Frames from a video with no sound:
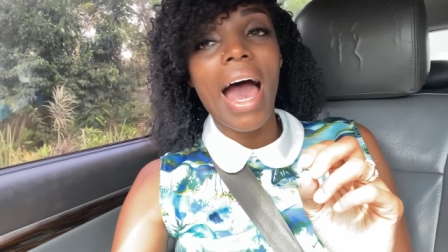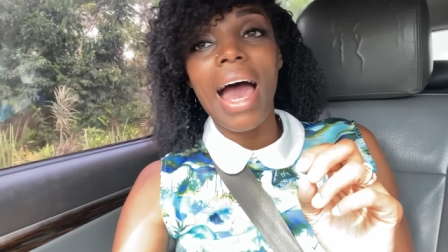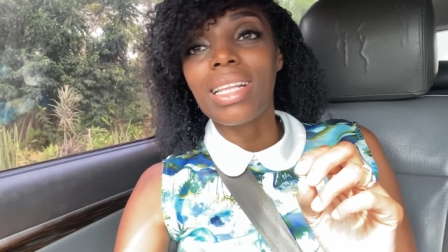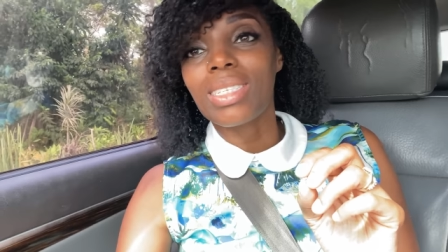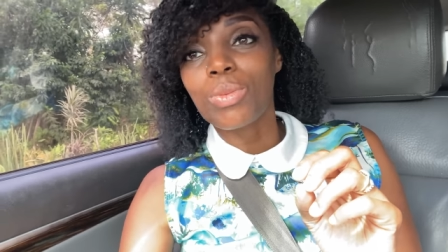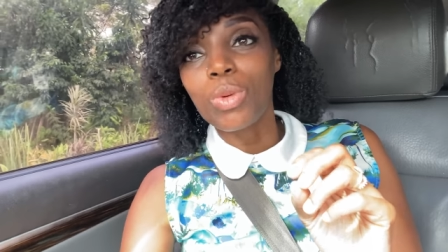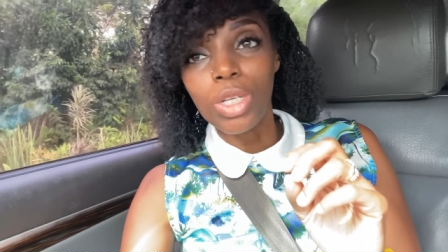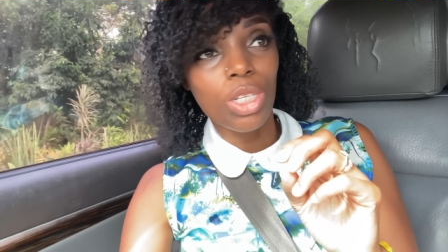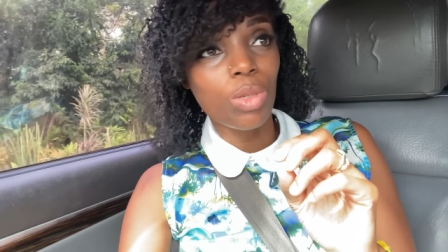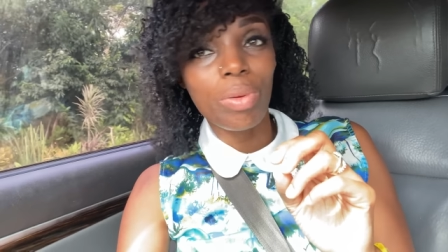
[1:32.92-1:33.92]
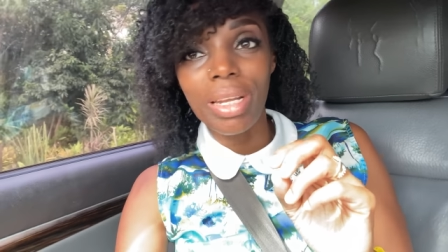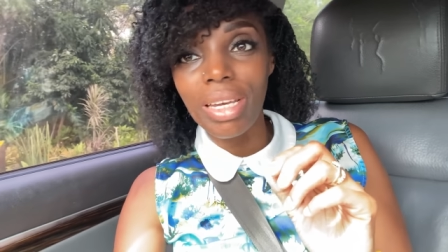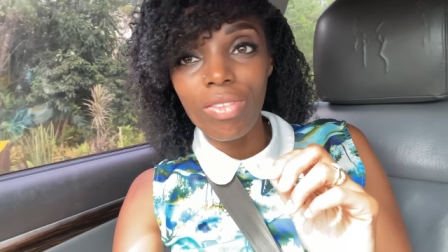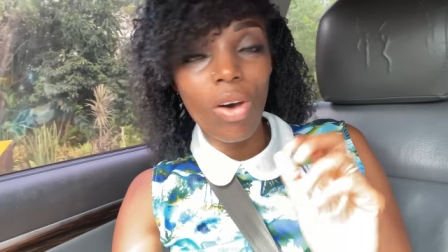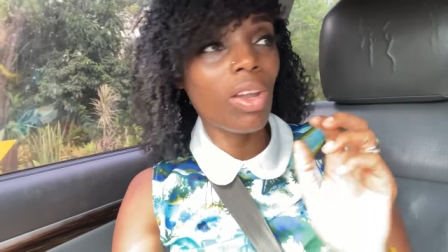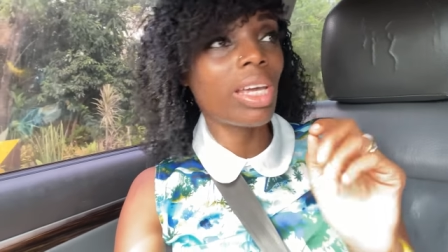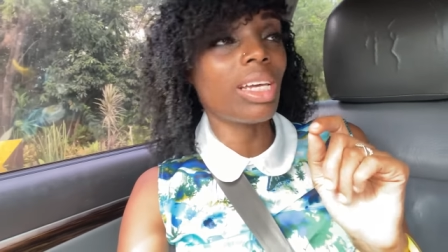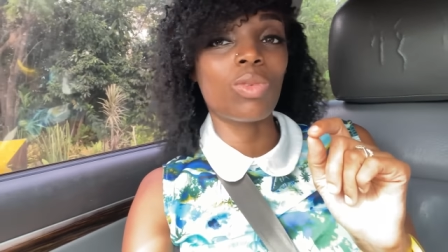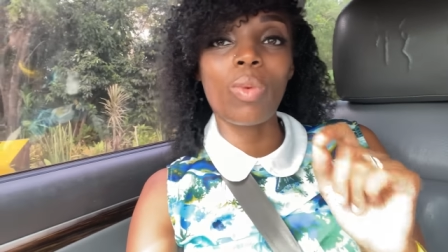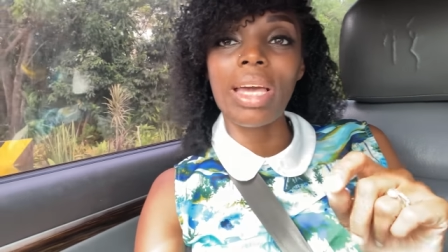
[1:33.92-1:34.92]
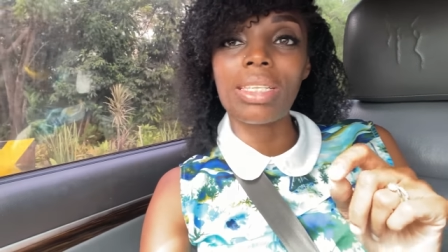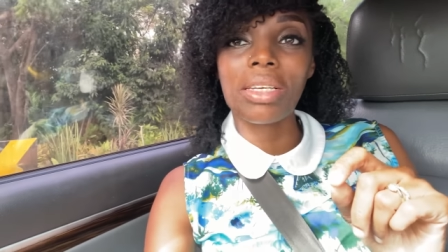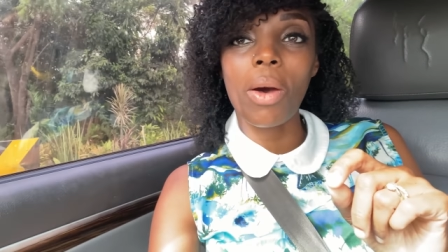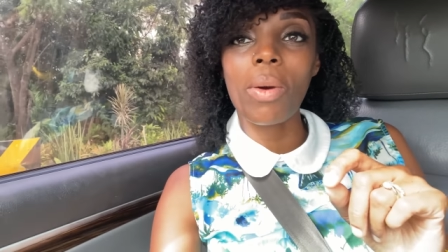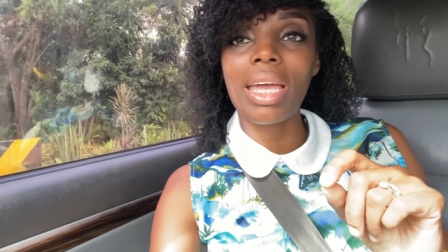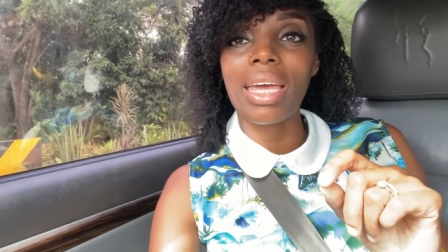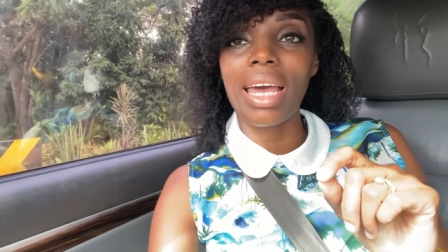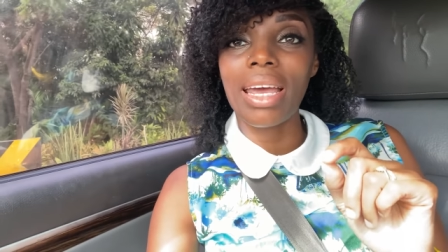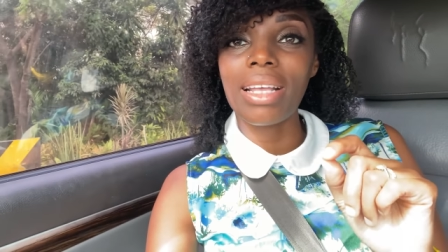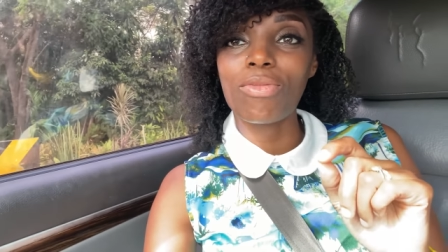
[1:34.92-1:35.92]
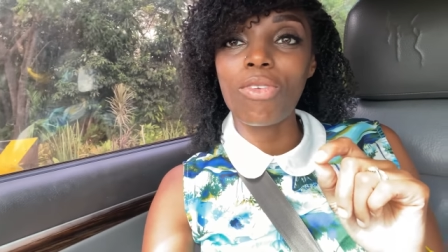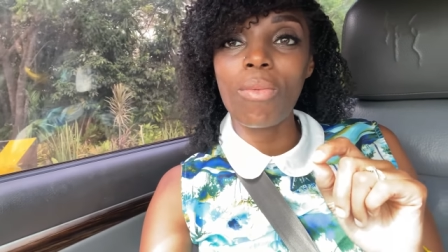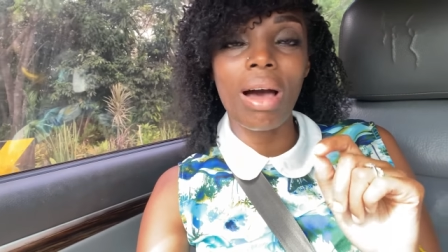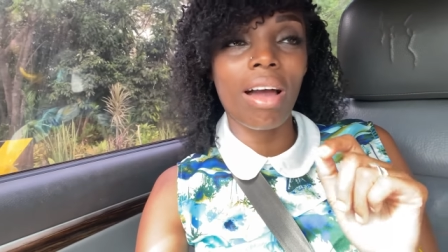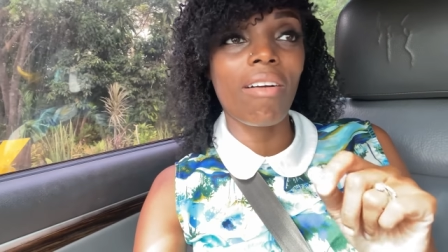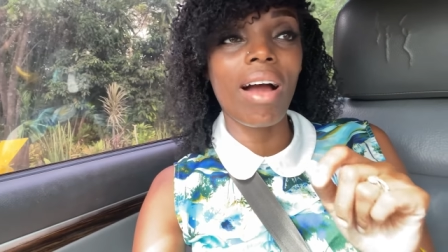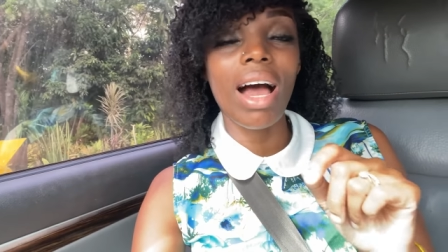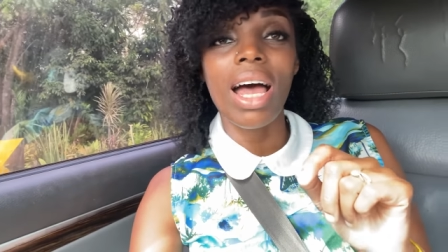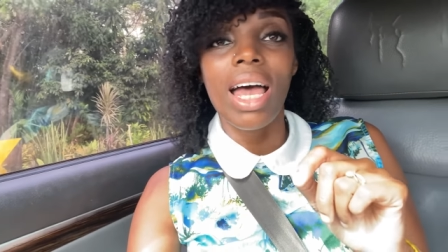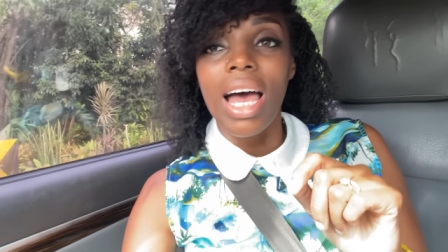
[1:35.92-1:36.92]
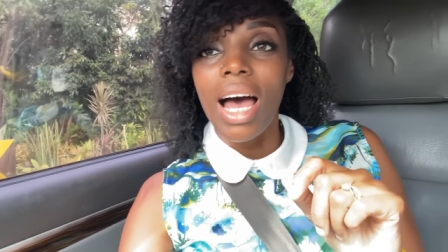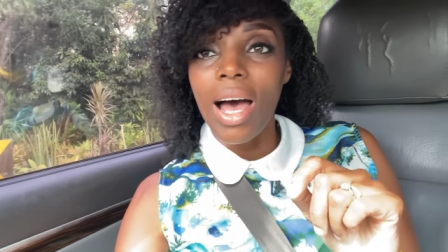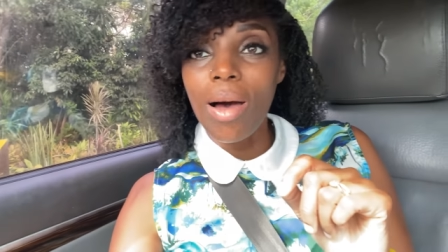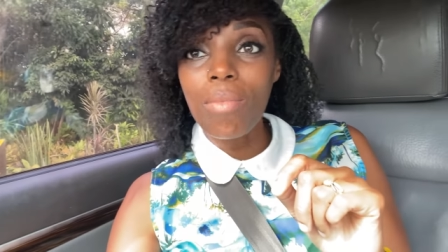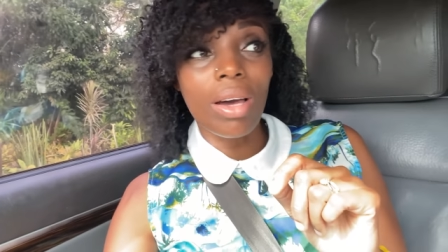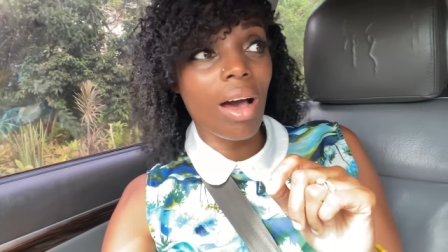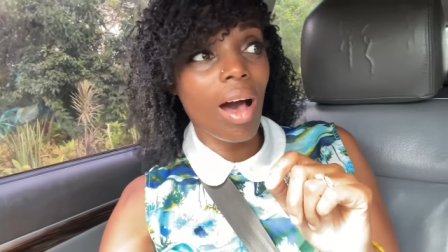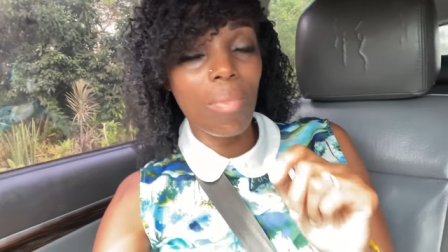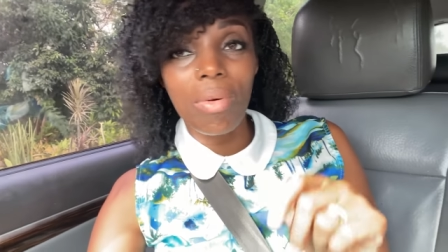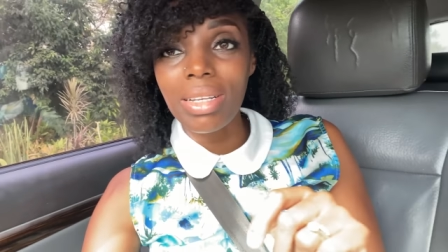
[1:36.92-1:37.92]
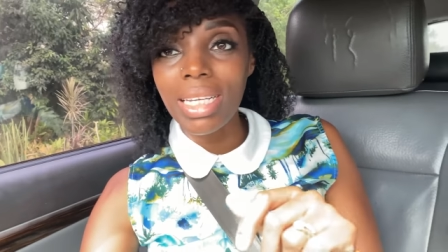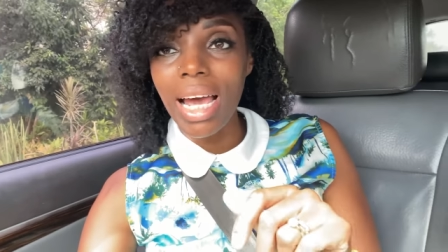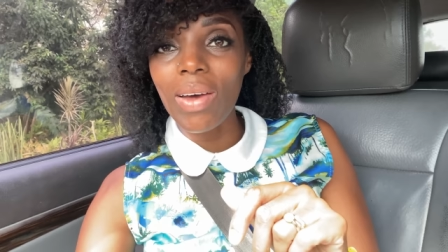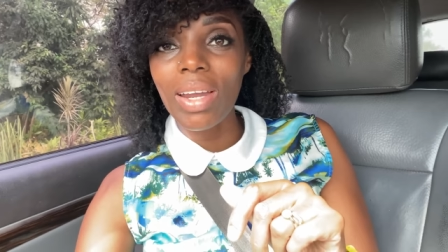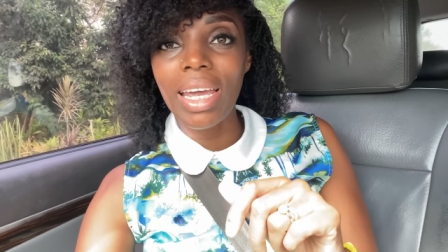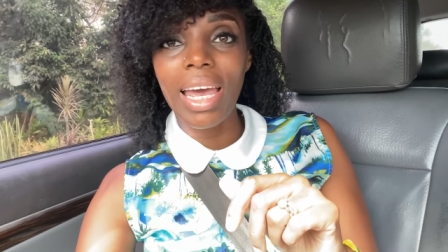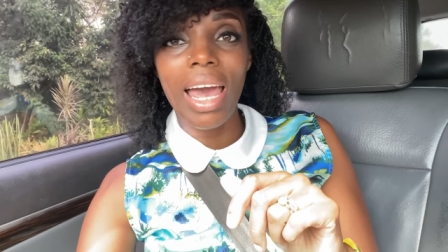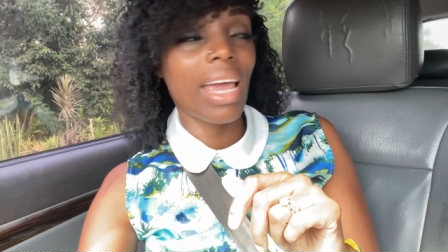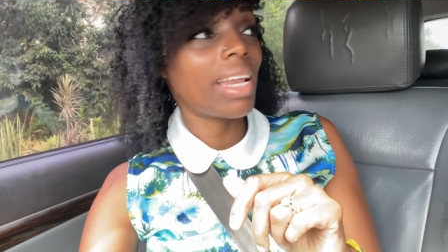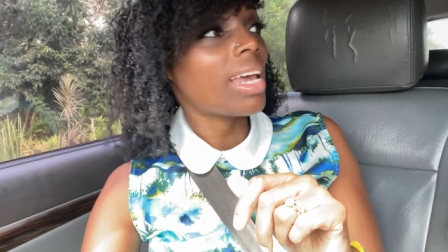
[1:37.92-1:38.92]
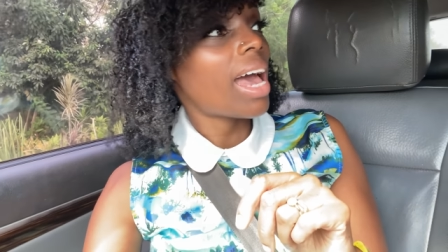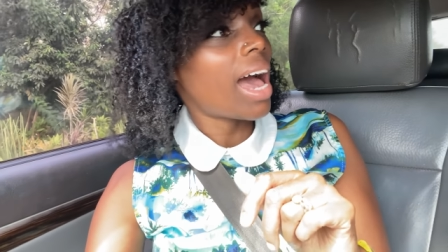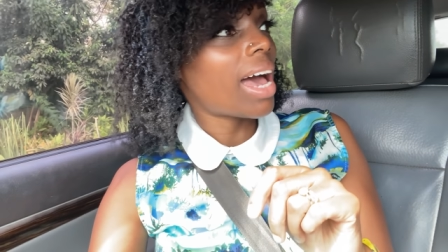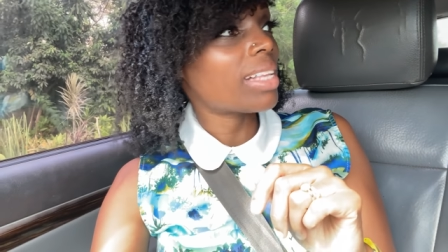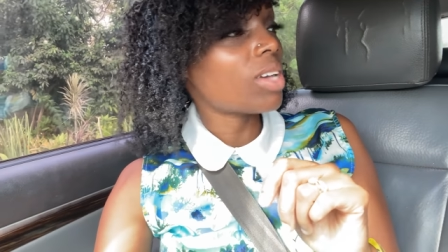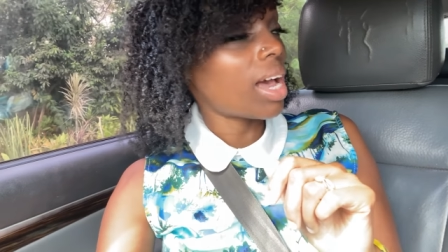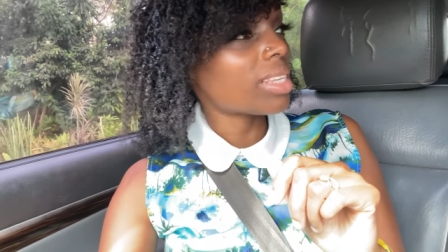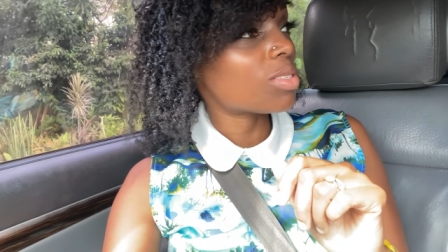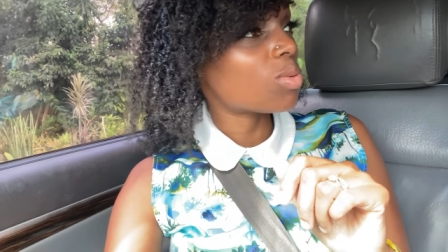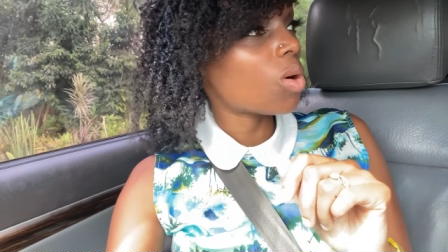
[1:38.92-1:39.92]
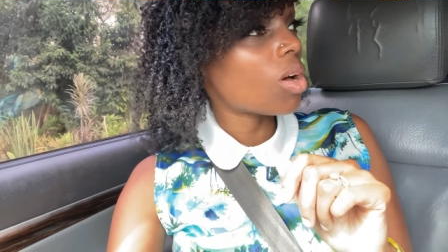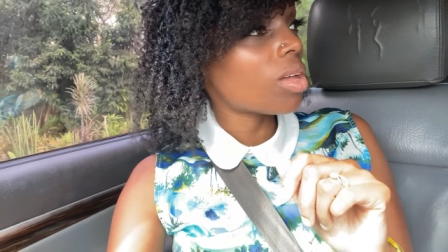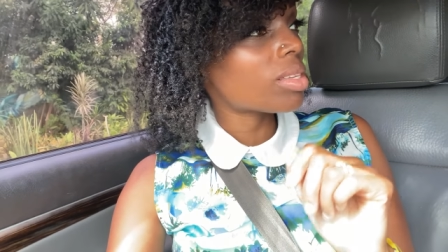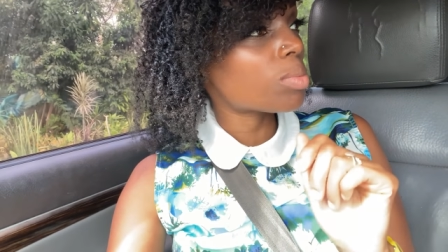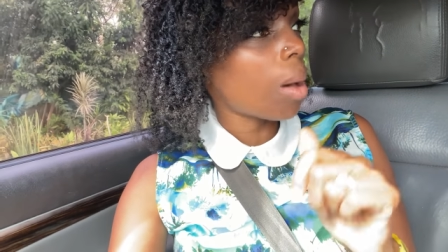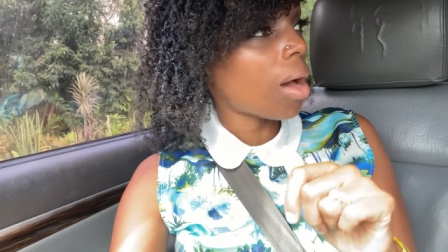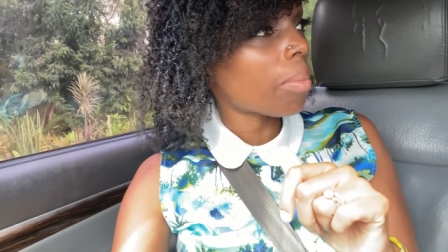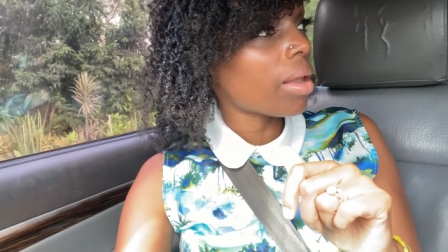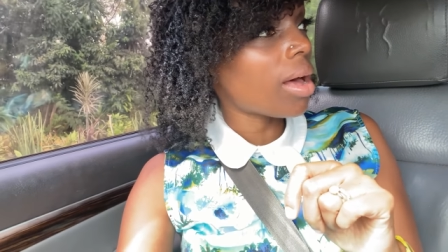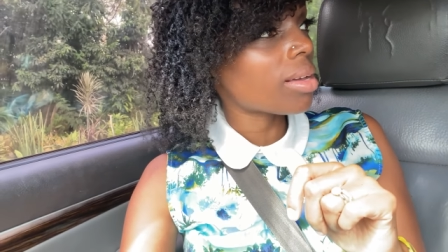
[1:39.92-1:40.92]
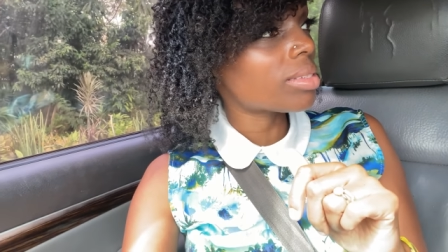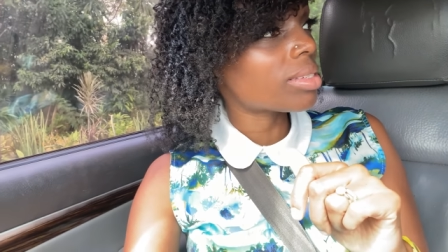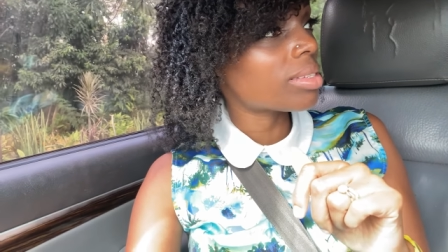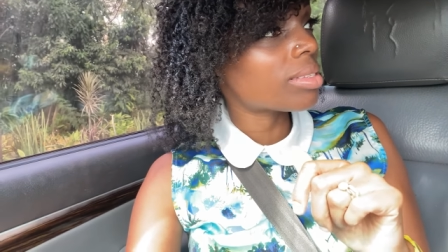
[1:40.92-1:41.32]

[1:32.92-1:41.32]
and would you believe it on his way to go and get it from Accra um, the car broke down again and you had to do what spark plugs